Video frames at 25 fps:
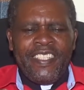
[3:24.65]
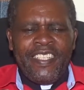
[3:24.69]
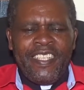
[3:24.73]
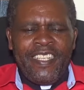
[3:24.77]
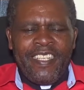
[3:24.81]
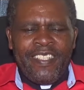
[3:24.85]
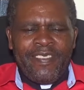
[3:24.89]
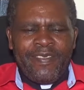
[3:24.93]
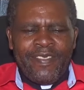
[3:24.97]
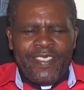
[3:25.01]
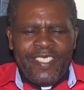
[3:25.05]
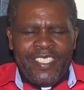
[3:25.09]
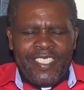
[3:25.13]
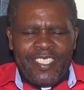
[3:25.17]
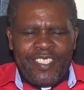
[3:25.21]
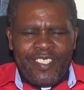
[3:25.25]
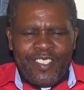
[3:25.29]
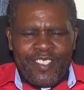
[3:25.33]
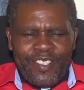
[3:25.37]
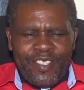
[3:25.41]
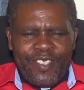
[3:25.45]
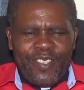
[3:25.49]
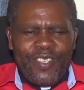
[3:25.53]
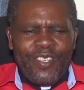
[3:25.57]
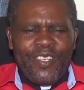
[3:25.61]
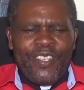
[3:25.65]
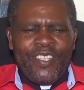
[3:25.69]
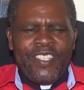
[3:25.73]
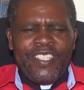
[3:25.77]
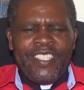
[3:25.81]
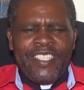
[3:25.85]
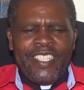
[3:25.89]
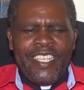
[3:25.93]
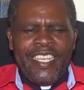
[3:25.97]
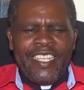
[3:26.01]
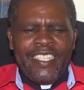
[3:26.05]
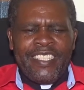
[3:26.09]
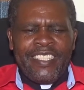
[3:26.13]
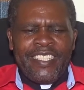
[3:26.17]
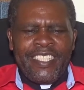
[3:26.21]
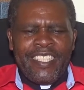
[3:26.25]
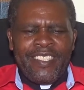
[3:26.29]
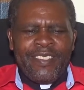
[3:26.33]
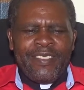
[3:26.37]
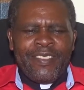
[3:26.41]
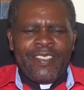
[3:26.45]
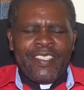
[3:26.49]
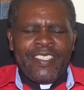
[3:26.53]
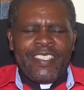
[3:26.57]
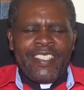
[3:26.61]
have destroyed their
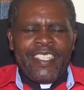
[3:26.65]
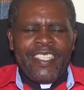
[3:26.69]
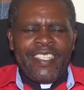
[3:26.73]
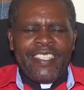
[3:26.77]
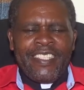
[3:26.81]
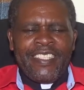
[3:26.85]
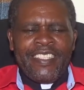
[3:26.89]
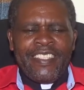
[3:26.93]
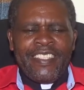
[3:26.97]
integrity.